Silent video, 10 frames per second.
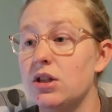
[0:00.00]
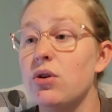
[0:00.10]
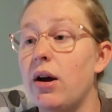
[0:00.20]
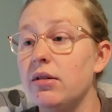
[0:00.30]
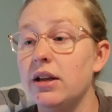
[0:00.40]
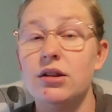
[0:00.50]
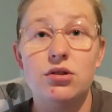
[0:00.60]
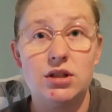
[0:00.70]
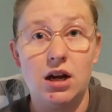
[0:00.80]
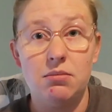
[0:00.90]
So I'll link
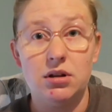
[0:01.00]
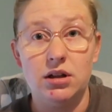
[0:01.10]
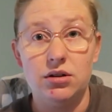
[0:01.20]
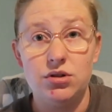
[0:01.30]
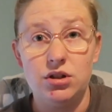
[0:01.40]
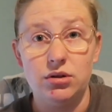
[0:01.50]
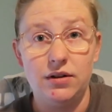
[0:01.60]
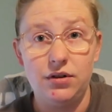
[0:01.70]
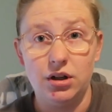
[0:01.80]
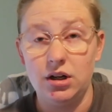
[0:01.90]
those down below too
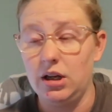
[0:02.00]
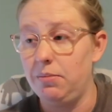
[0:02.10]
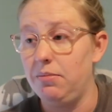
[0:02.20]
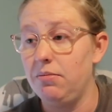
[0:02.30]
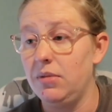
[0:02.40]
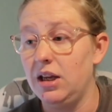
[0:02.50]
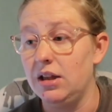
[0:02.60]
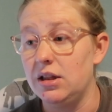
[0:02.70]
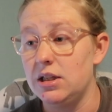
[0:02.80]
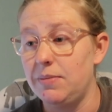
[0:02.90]
if you're gonna
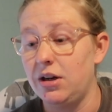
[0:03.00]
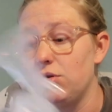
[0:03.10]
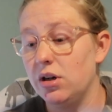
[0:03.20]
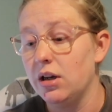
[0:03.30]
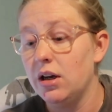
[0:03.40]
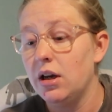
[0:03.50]
get the Spectra